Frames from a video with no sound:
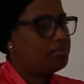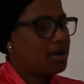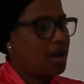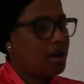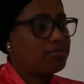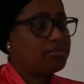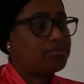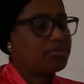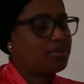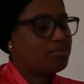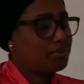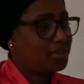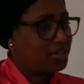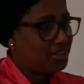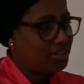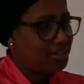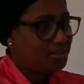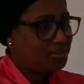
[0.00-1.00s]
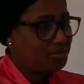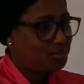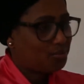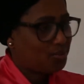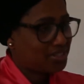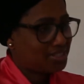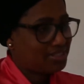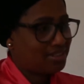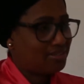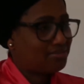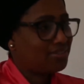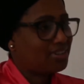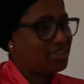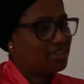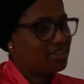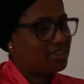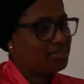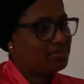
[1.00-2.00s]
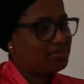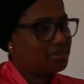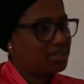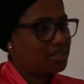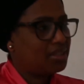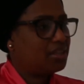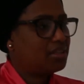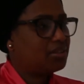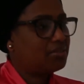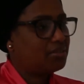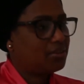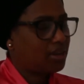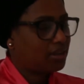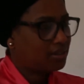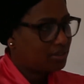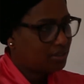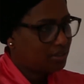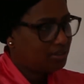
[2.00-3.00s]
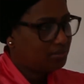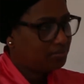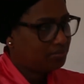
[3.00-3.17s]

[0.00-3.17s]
I'm from Guinea, West Africa, Guinea-Conakry.